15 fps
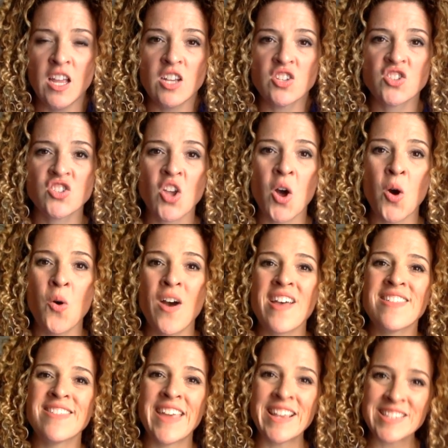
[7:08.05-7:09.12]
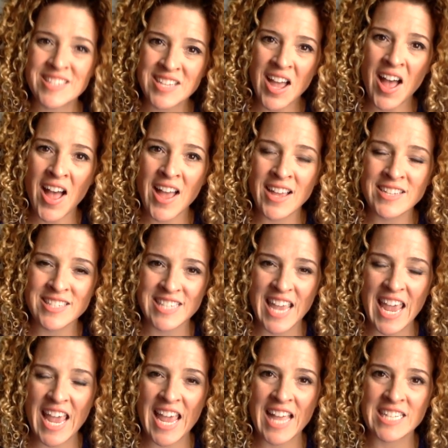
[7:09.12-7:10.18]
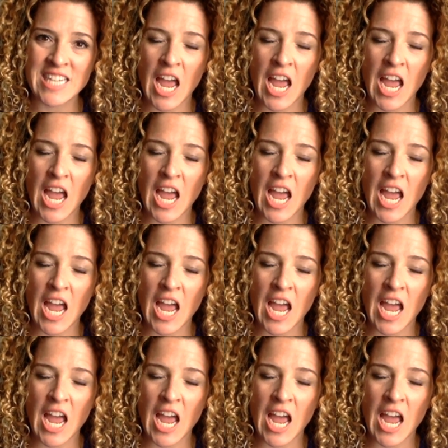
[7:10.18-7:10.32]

So thanks, guys, and